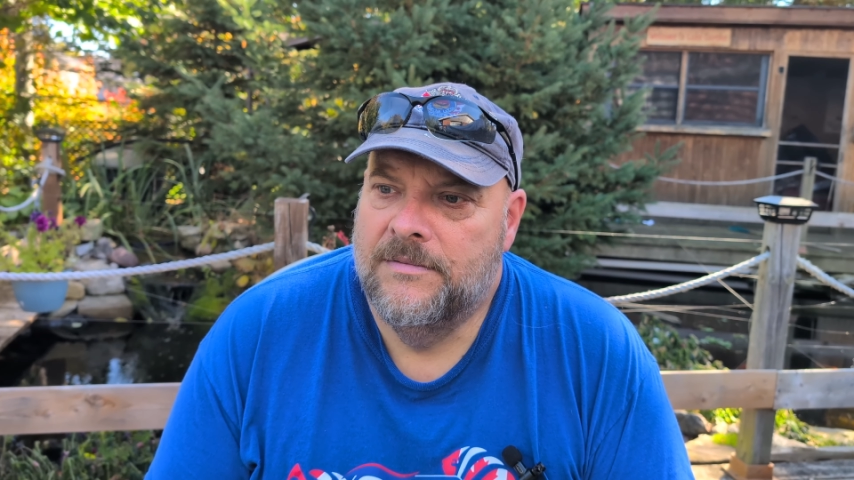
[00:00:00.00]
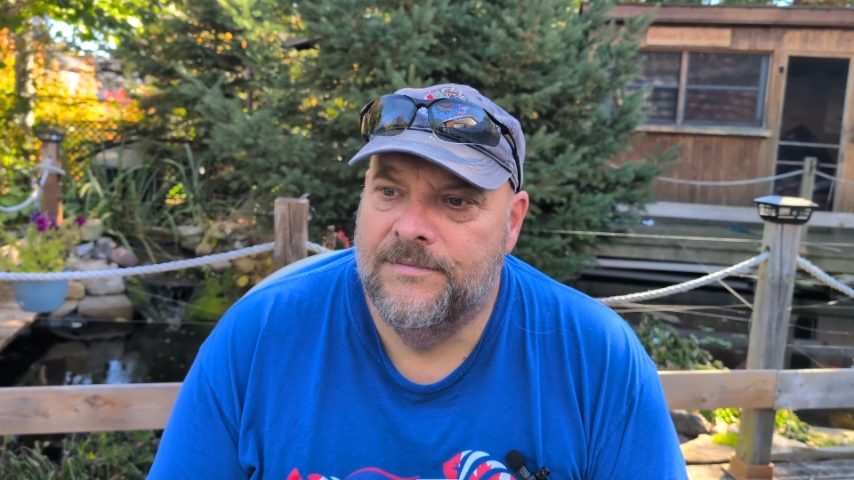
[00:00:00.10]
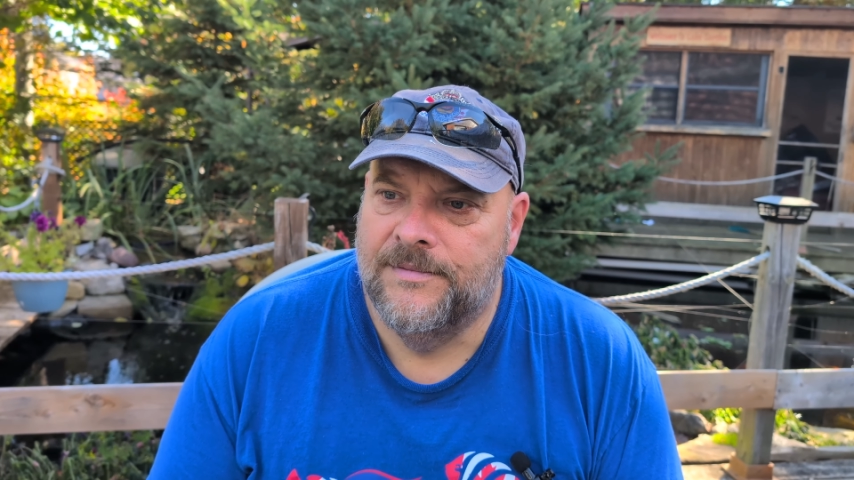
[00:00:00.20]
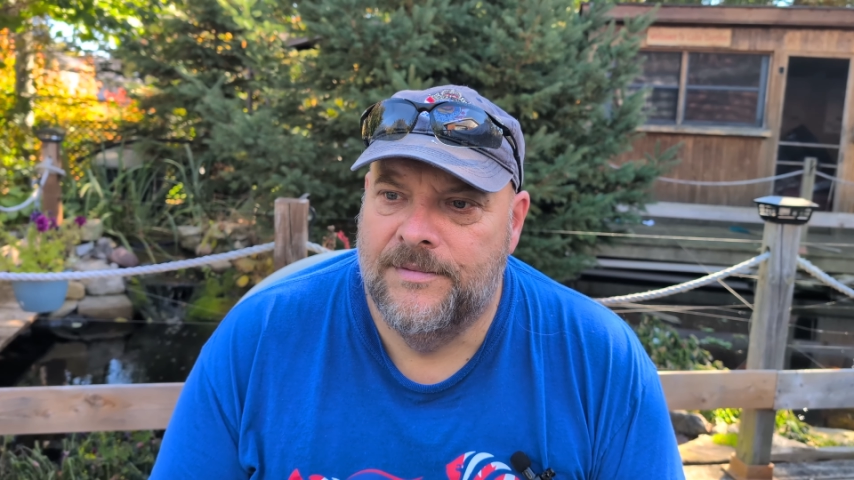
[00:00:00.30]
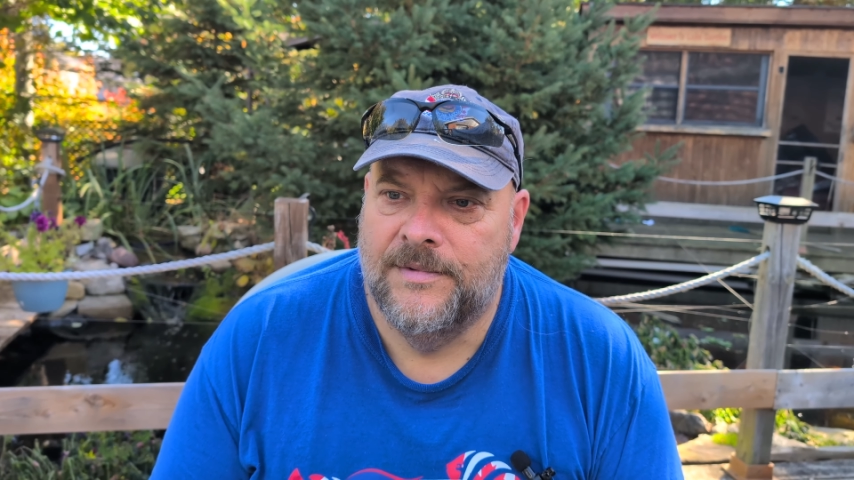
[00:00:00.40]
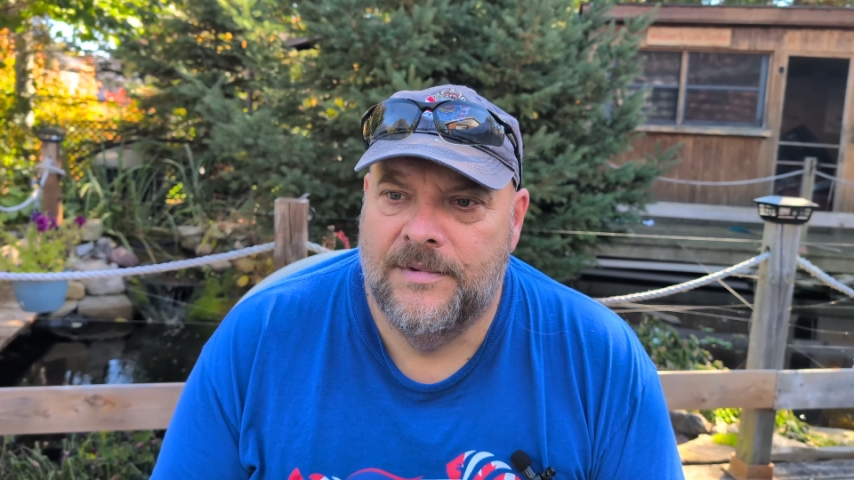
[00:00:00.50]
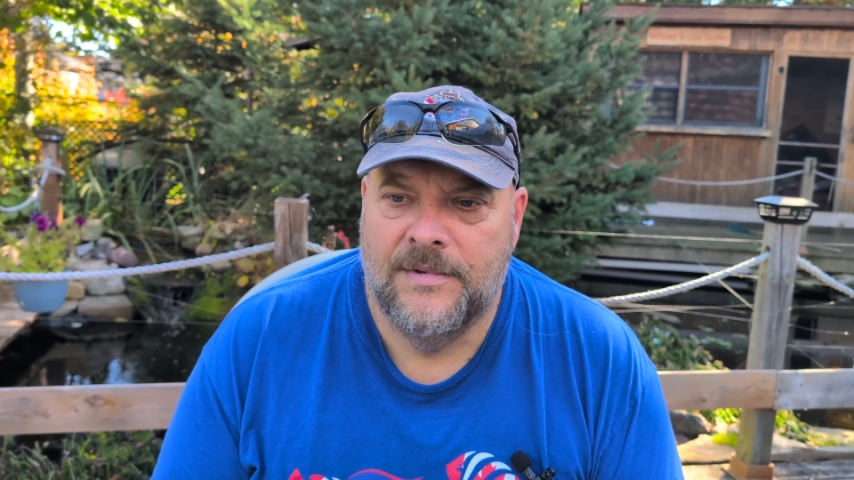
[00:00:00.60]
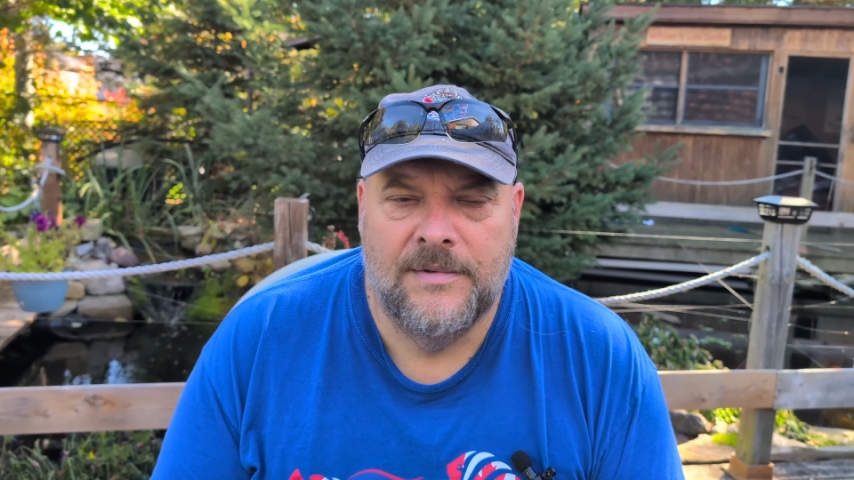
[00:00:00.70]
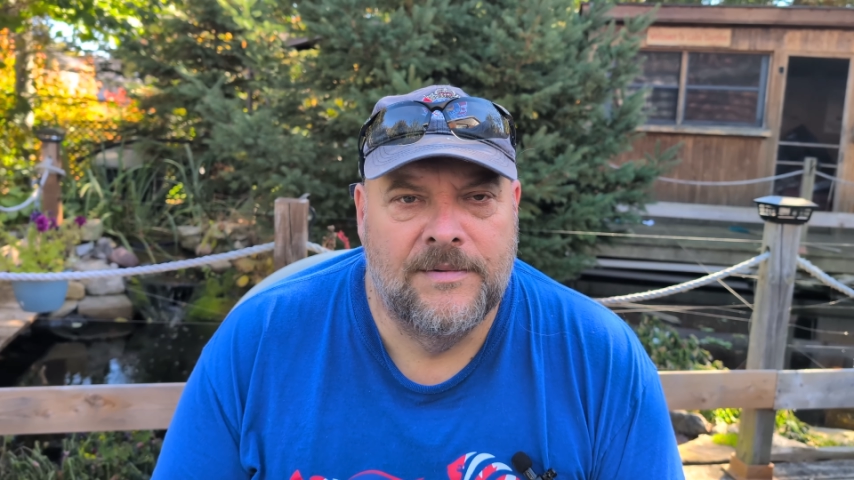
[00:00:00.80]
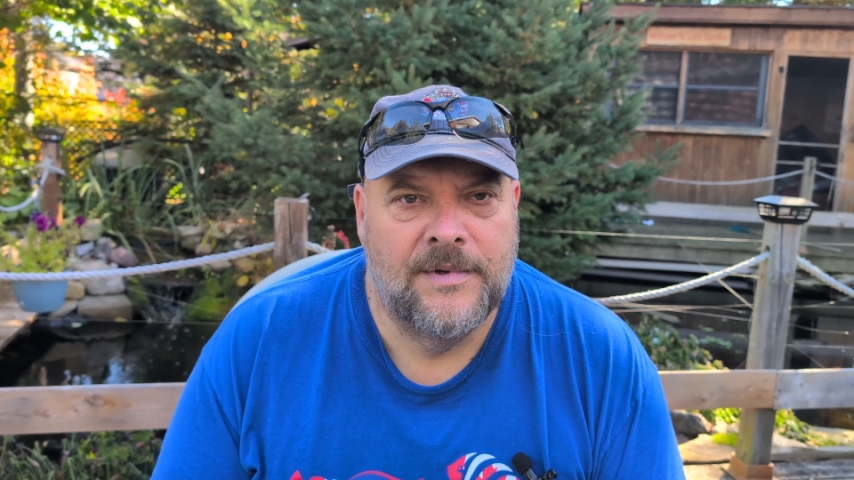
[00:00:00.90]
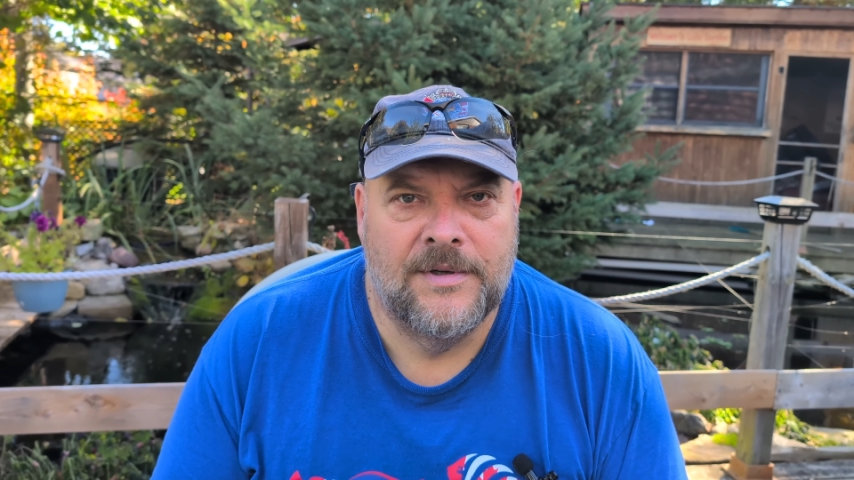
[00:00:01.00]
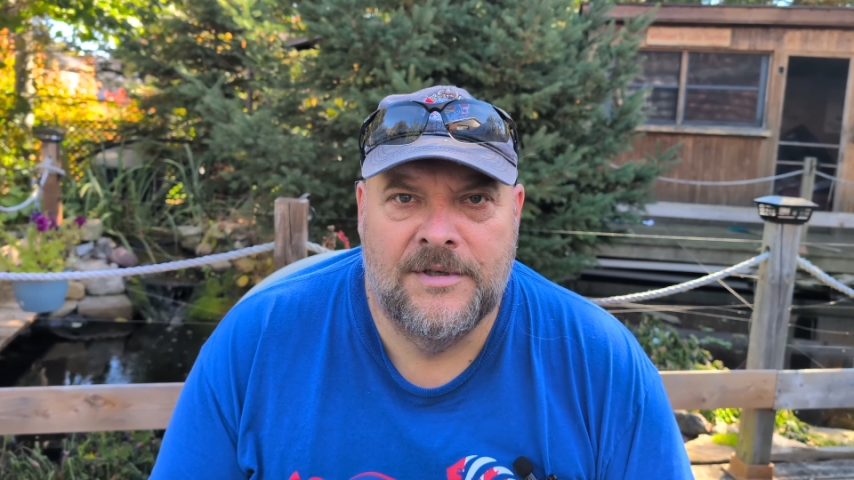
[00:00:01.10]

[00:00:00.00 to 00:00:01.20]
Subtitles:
they're